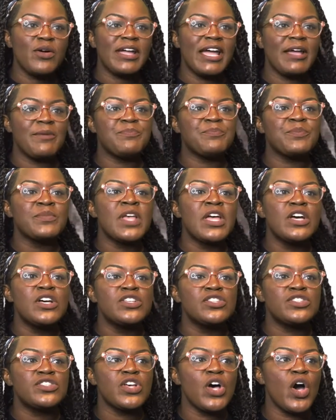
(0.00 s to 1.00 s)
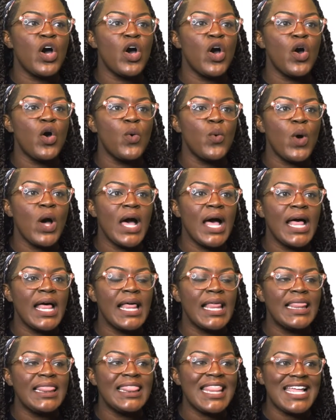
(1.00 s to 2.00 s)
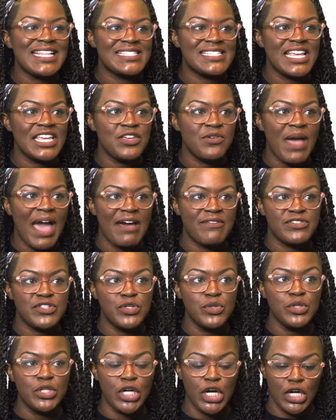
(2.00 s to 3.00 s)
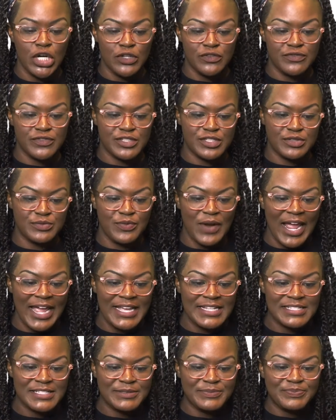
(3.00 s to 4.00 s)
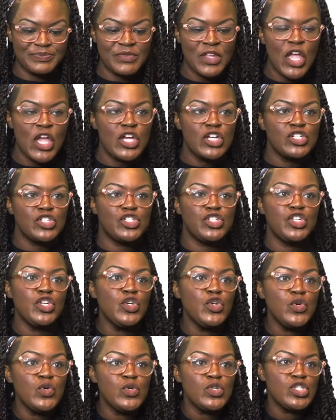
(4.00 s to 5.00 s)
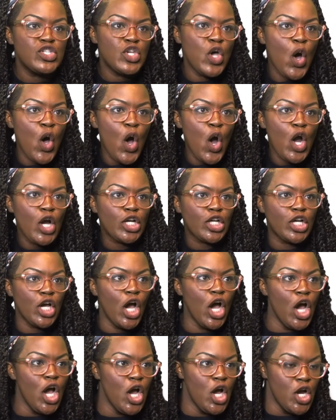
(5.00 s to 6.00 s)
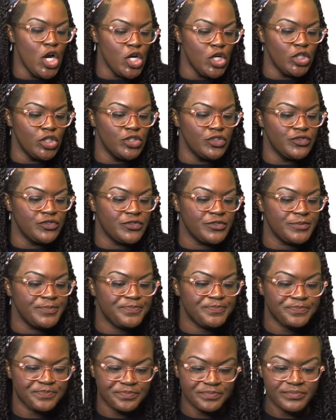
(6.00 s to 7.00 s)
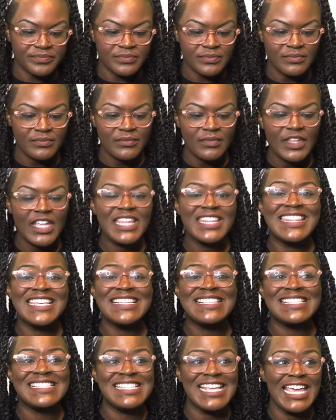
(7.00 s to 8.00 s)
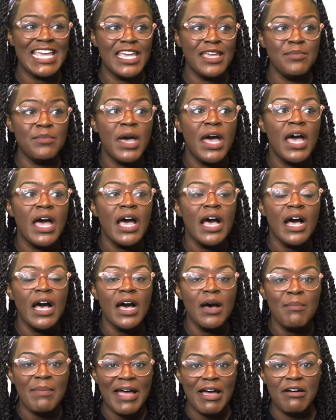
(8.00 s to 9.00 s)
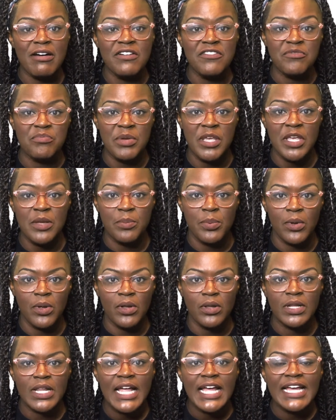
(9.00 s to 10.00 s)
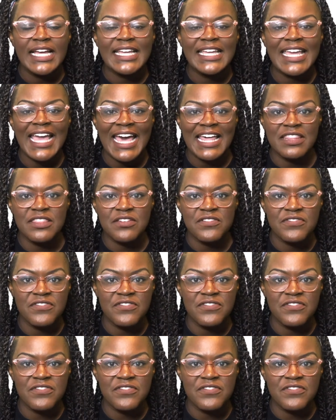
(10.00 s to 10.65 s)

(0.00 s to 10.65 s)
okay, so let's say you have two curves, right? Choose your curve. The same amount of people get the